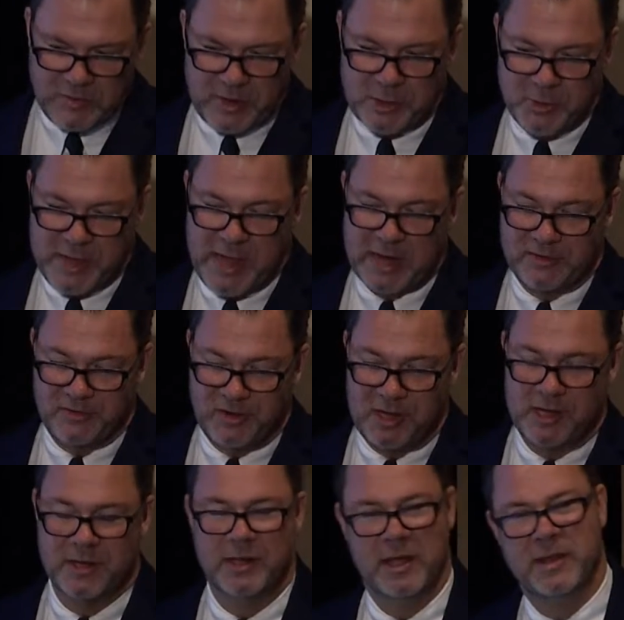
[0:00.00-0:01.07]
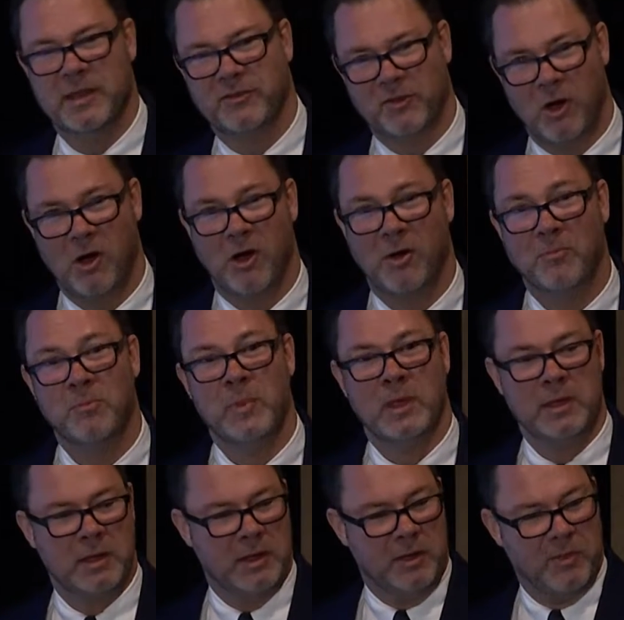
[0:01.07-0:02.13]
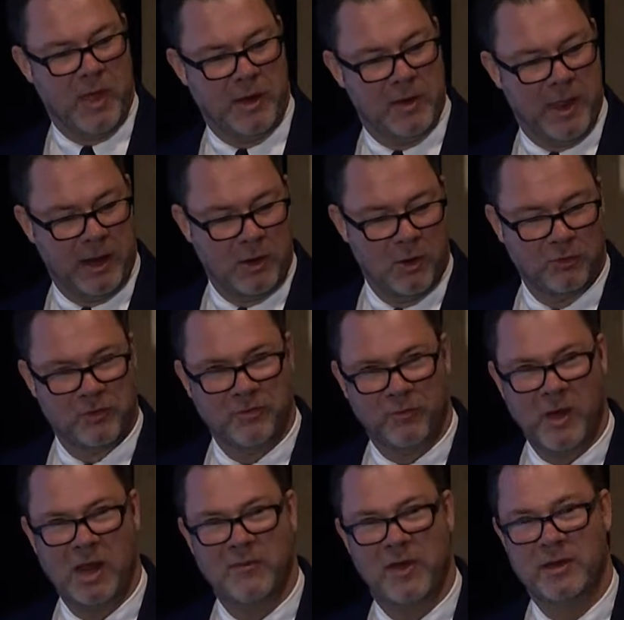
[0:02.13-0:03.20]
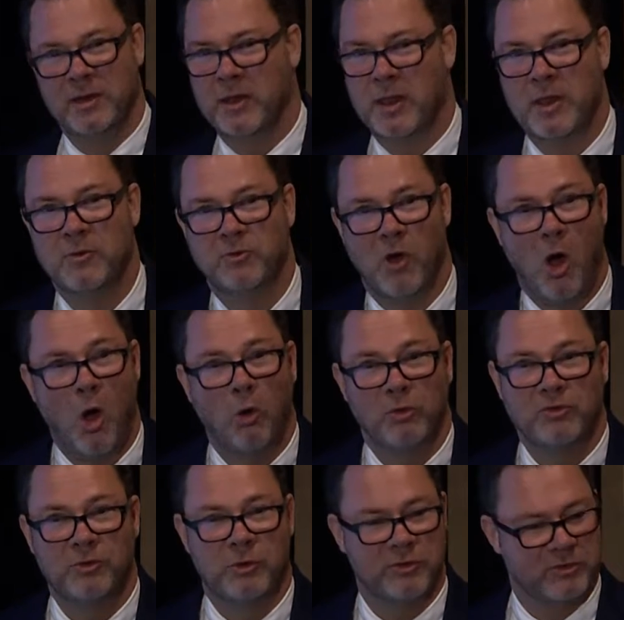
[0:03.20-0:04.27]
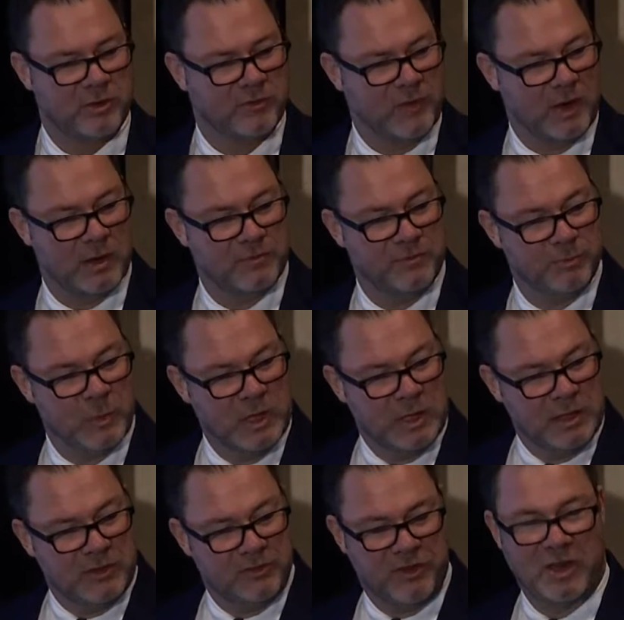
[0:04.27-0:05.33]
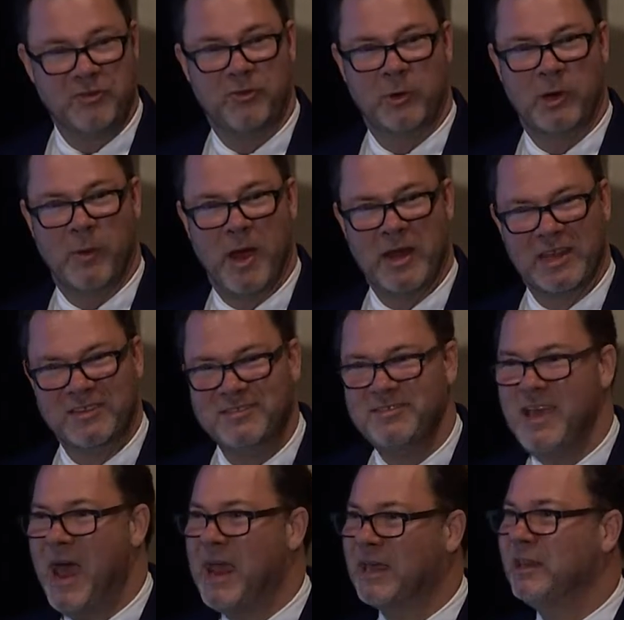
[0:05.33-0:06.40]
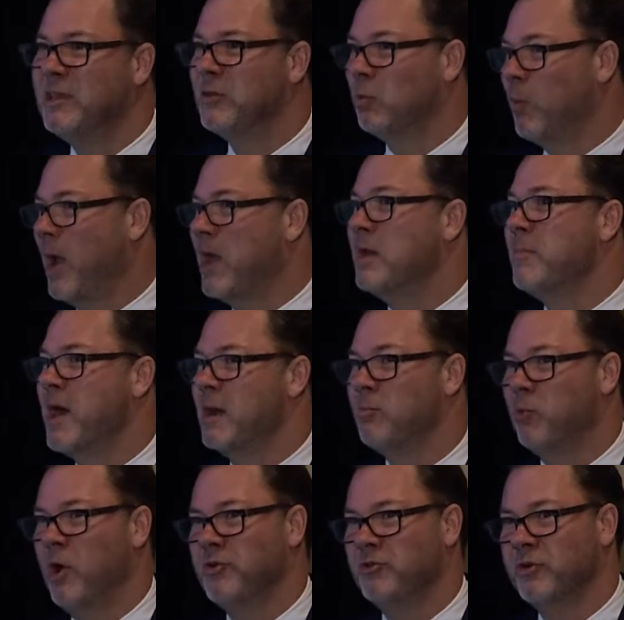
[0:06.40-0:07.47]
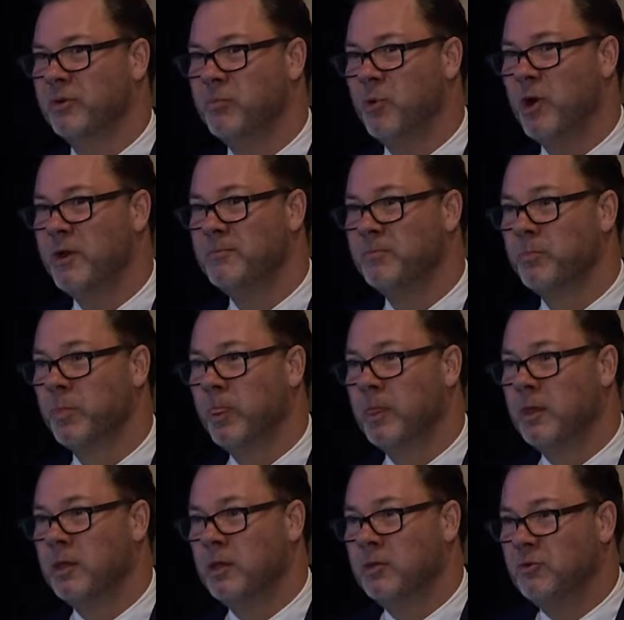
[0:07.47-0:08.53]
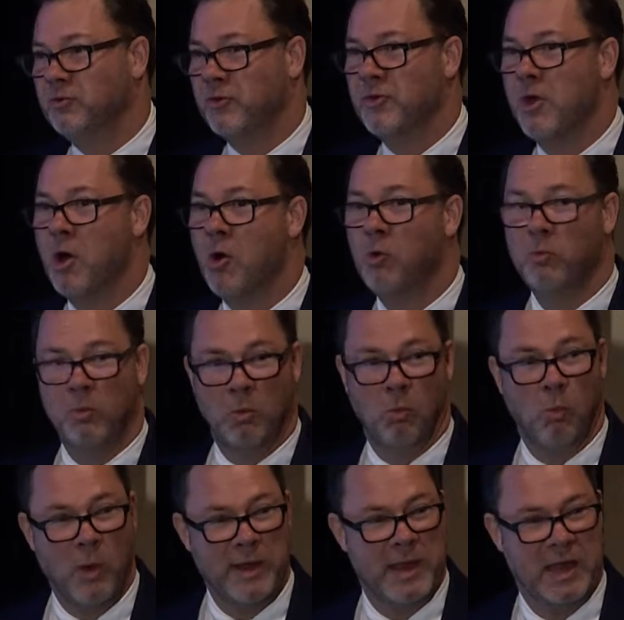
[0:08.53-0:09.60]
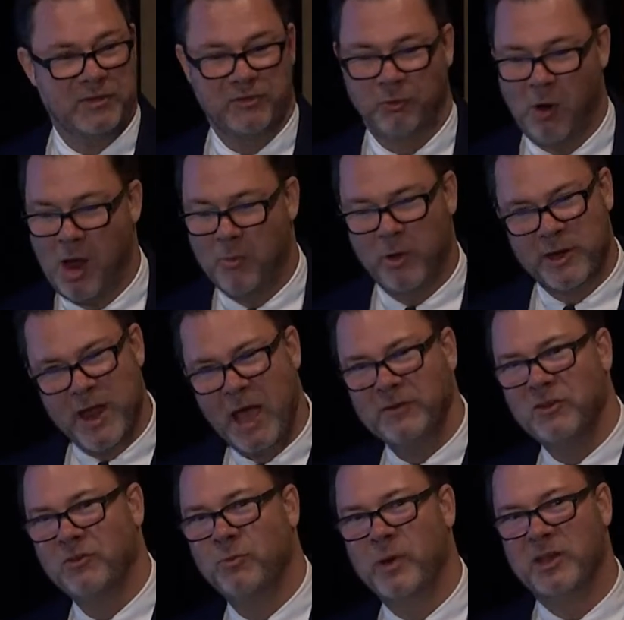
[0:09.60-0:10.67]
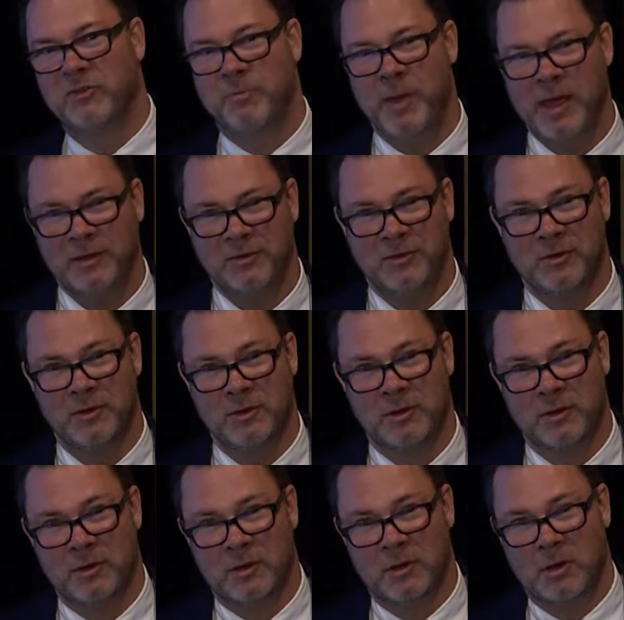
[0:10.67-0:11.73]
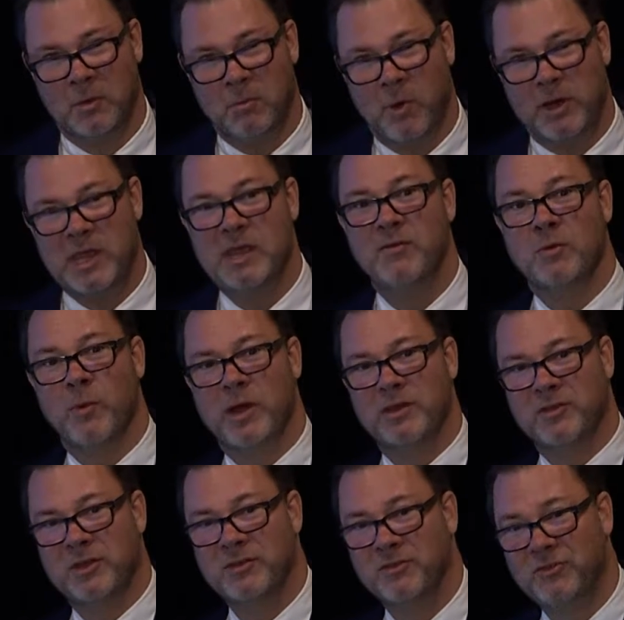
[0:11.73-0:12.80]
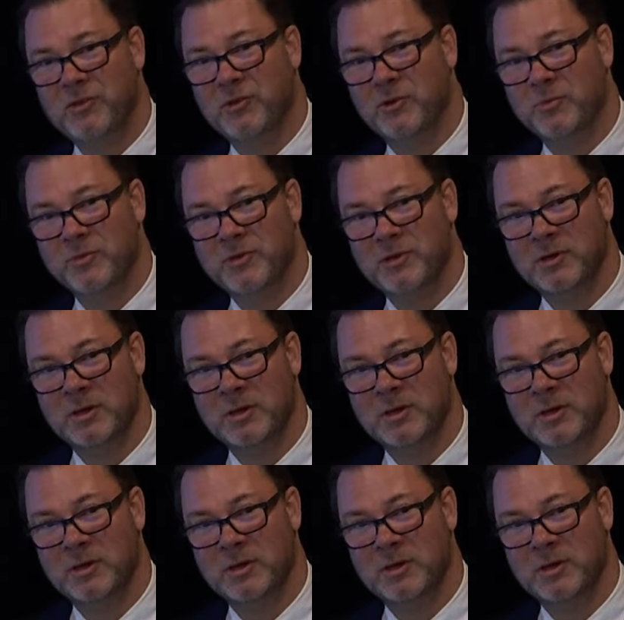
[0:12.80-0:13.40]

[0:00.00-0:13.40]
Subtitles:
you can't see in this arm that goes in front of it, and there's all sorts of sensory around exactly the right amount of pressure to put to know when that strawberry, not just when it's picked, but even when it's consumed.